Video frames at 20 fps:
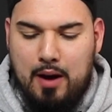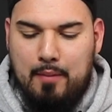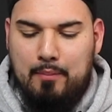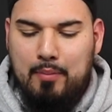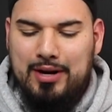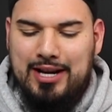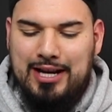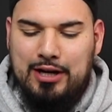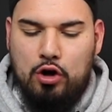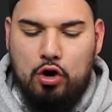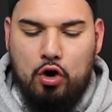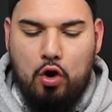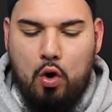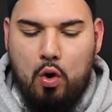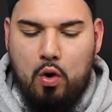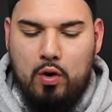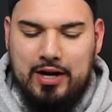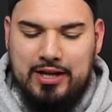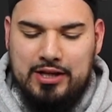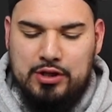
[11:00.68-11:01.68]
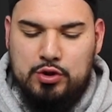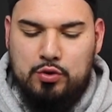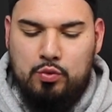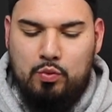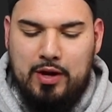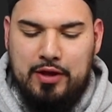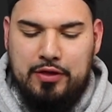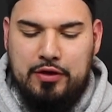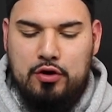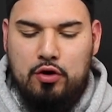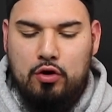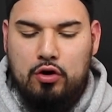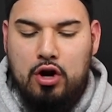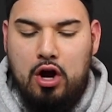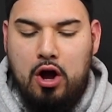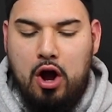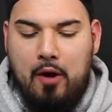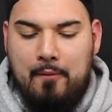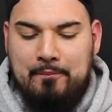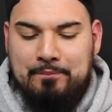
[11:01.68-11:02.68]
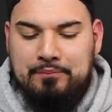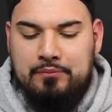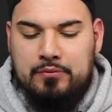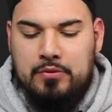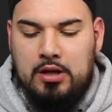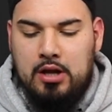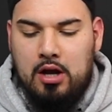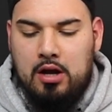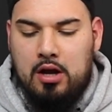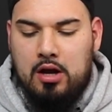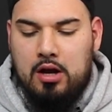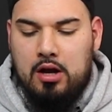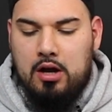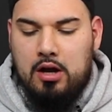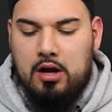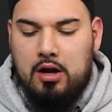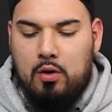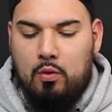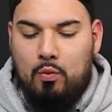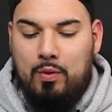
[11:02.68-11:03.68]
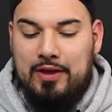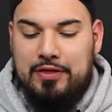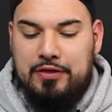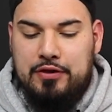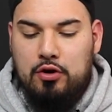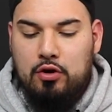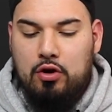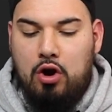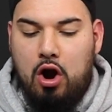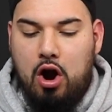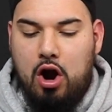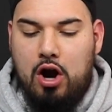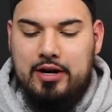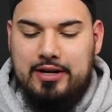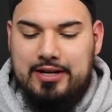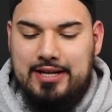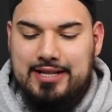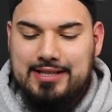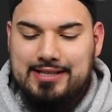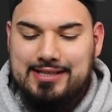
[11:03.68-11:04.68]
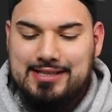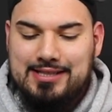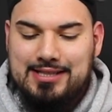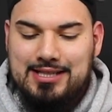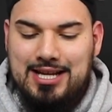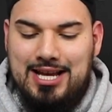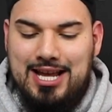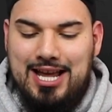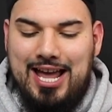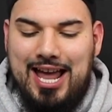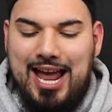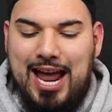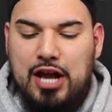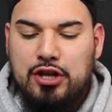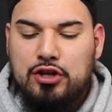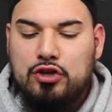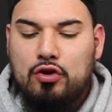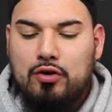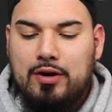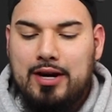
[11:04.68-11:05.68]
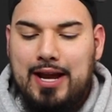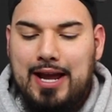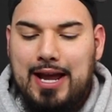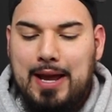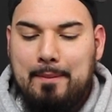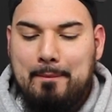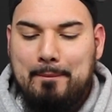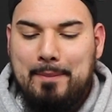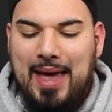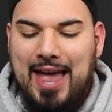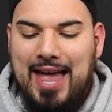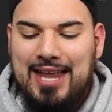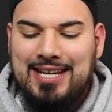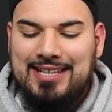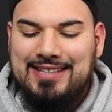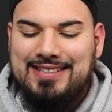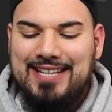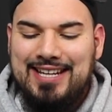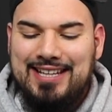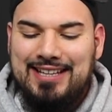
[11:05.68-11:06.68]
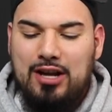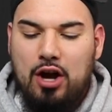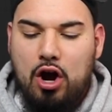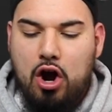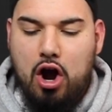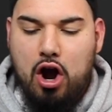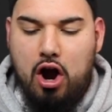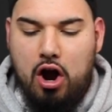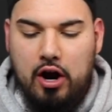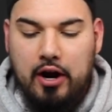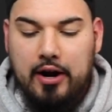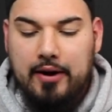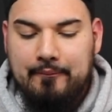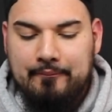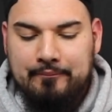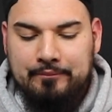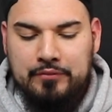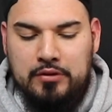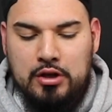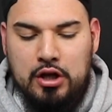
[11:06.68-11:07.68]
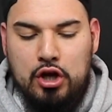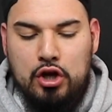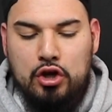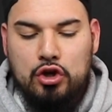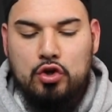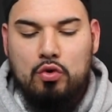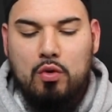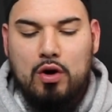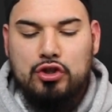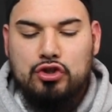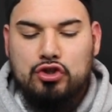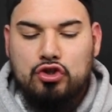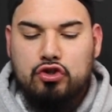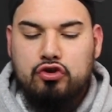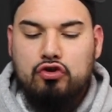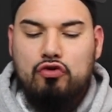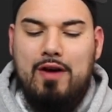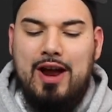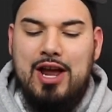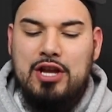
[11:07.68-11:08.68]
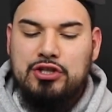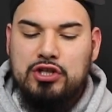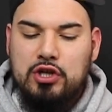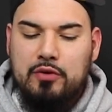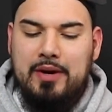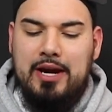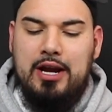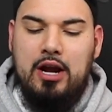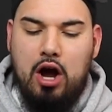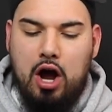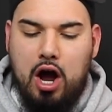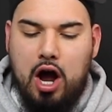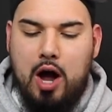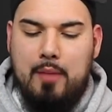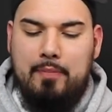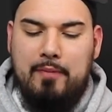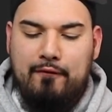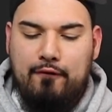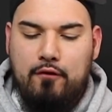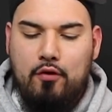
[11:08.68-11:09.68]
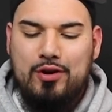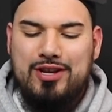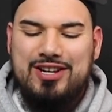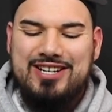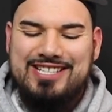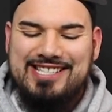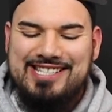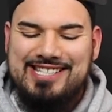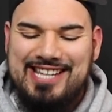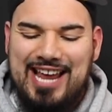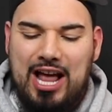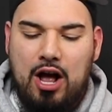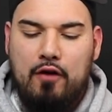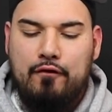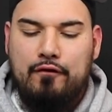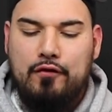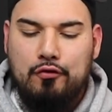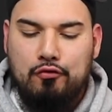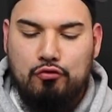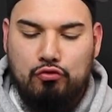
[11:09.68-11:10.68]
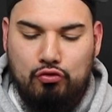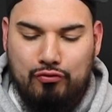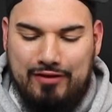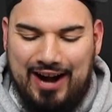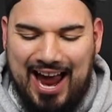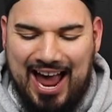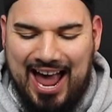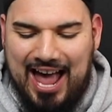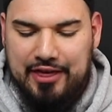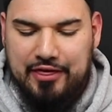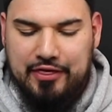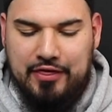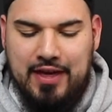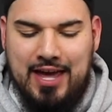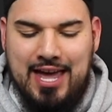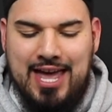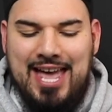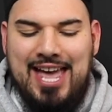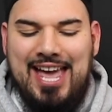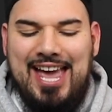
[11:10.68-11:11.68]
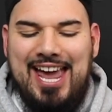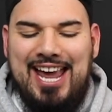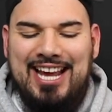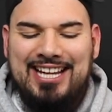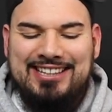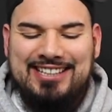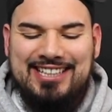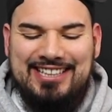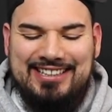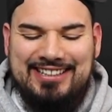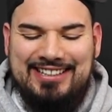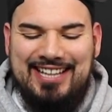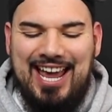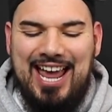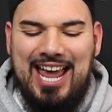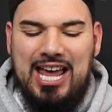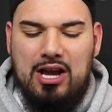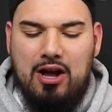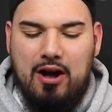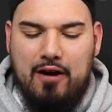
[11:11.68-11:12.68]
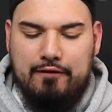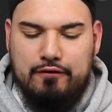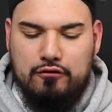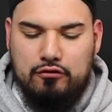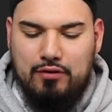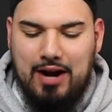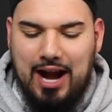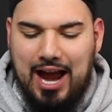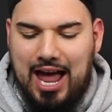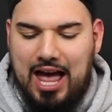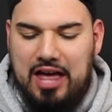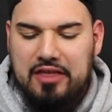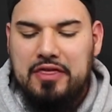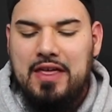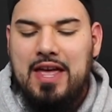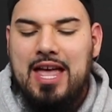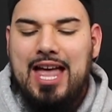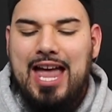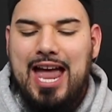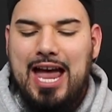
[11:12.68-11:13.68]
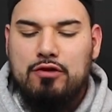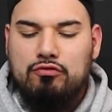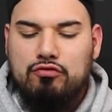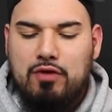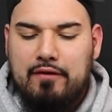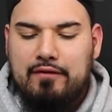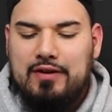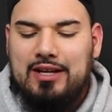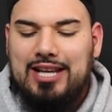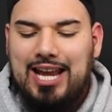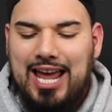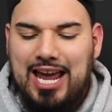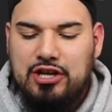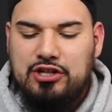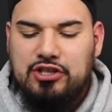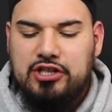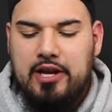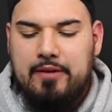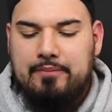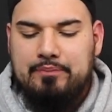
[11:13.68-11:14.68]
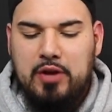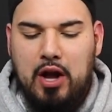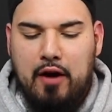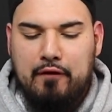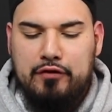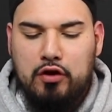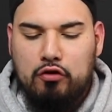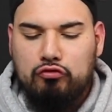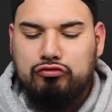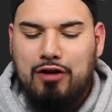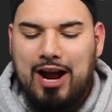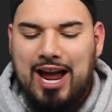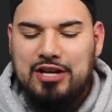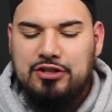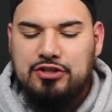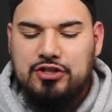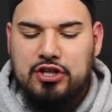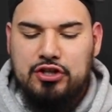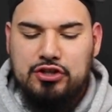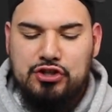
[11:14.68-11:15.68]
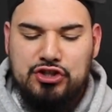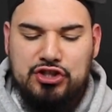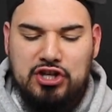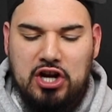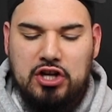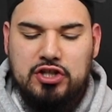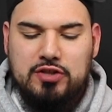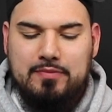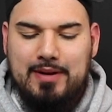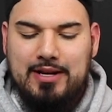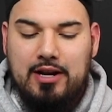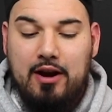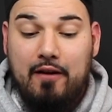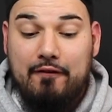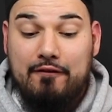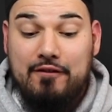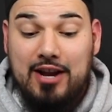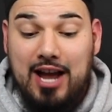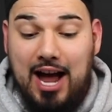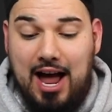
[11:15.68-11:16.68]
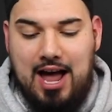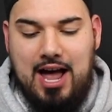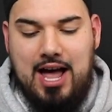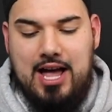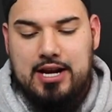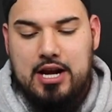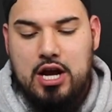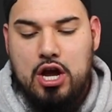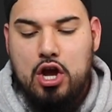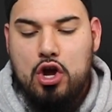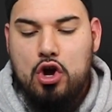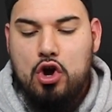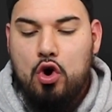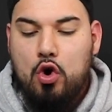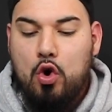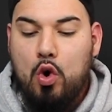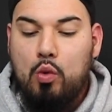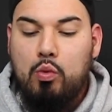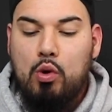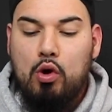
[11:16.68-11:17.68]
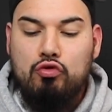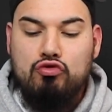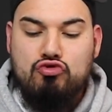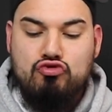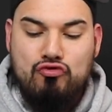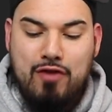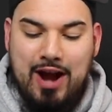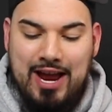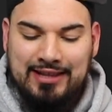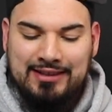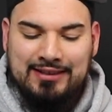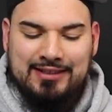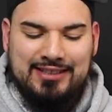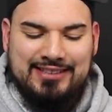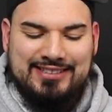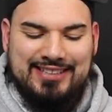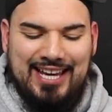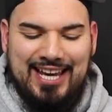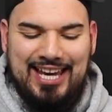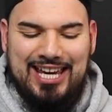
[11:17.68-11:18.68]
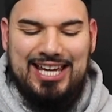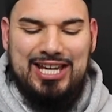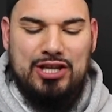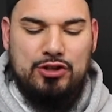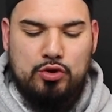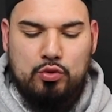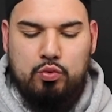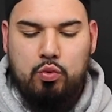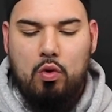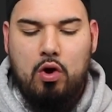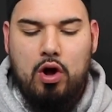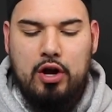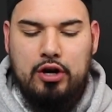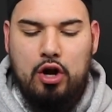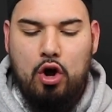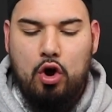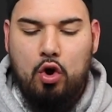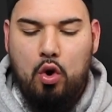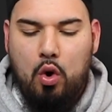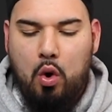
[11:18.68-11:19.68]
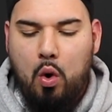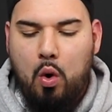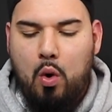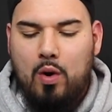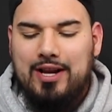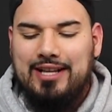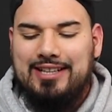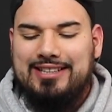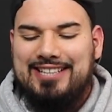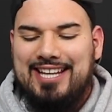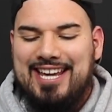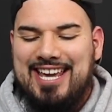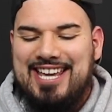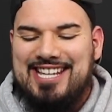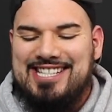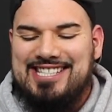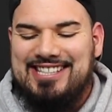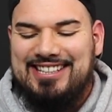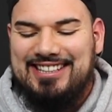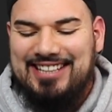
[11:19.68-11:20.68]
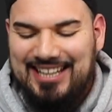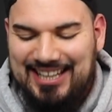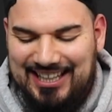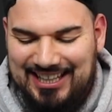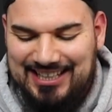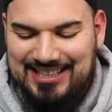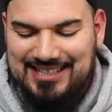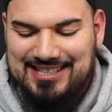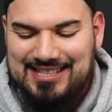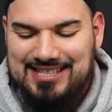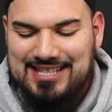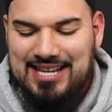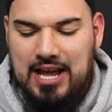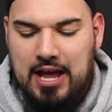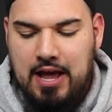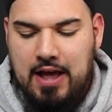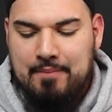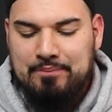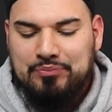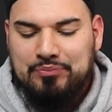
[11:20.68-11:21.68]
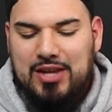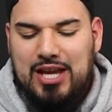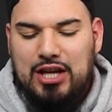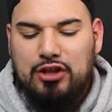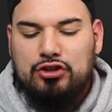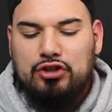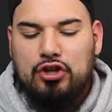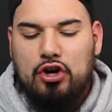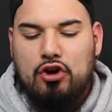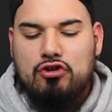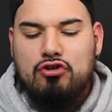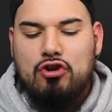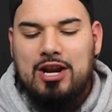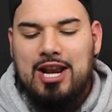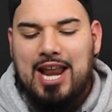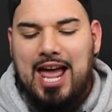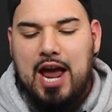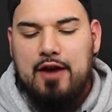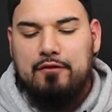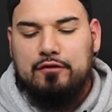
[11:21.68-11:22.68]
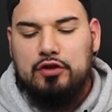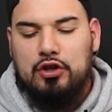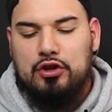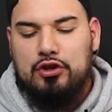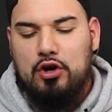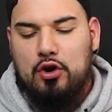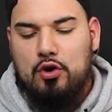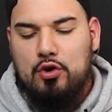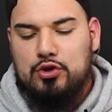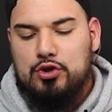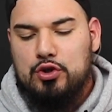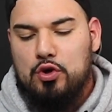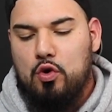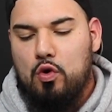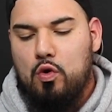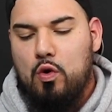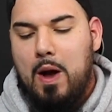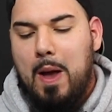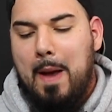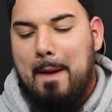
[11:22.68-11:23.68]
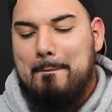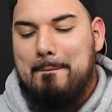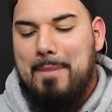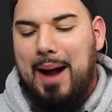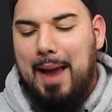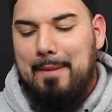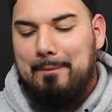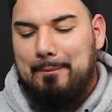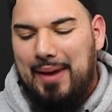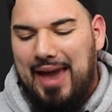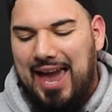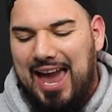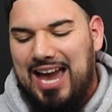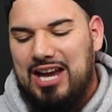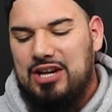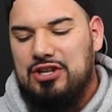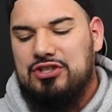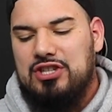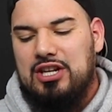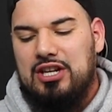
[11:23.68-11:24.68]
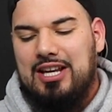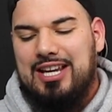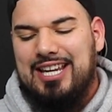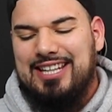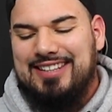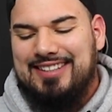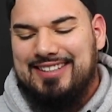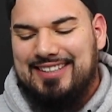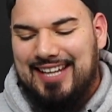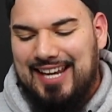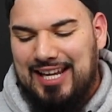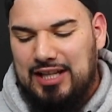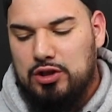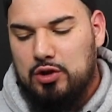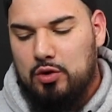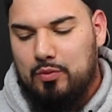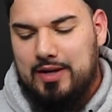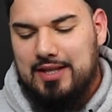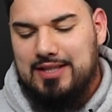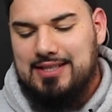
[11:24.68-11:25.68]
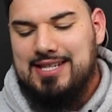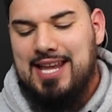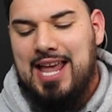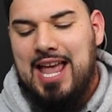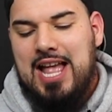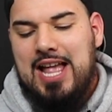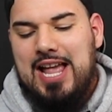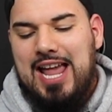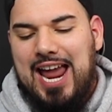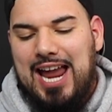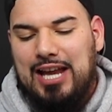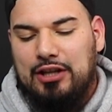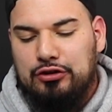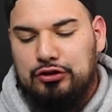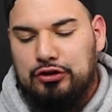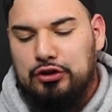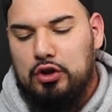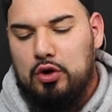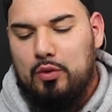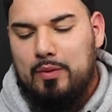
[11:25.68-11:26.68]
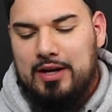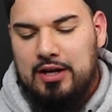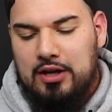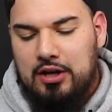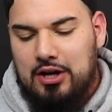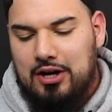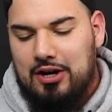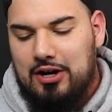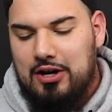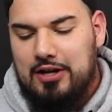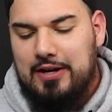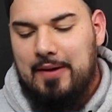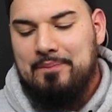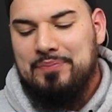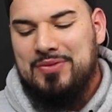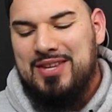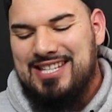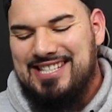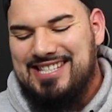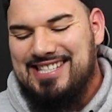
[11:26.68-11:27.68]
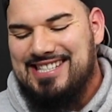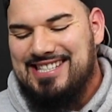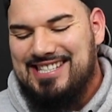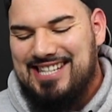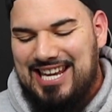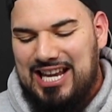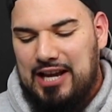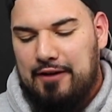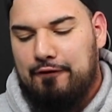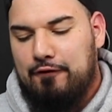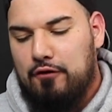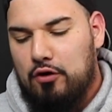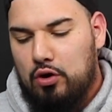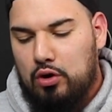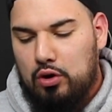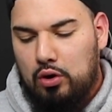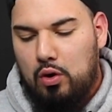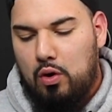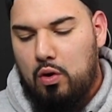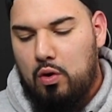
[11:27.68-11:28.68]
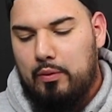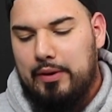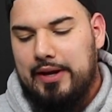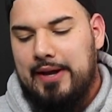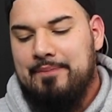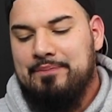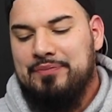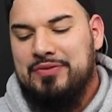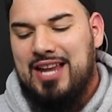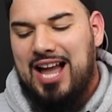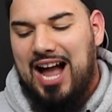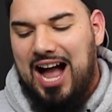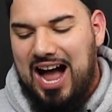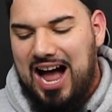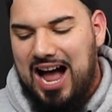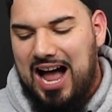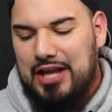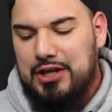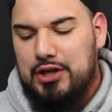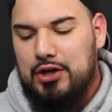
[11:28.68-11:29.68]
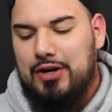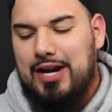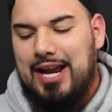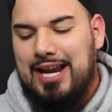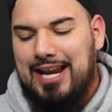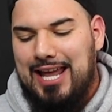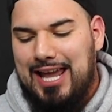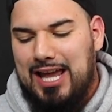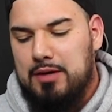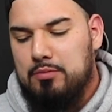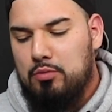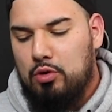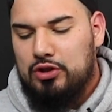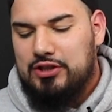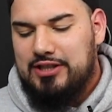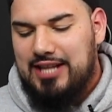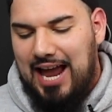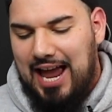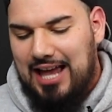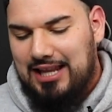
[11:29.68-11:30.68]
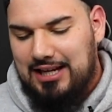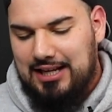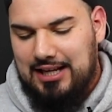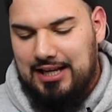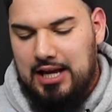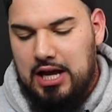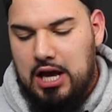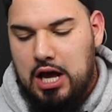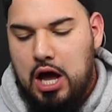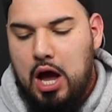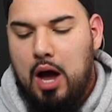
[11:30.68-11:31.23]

But in accordance with your hardness and your impenitent heart, you are treasuring up for yourself wrath in the day of wrath and revelation of the righteous judgment of God, who will render to each one according to his deeds, eternal life to those who by patient continuance in doing good seek for glory, honor, and immortality.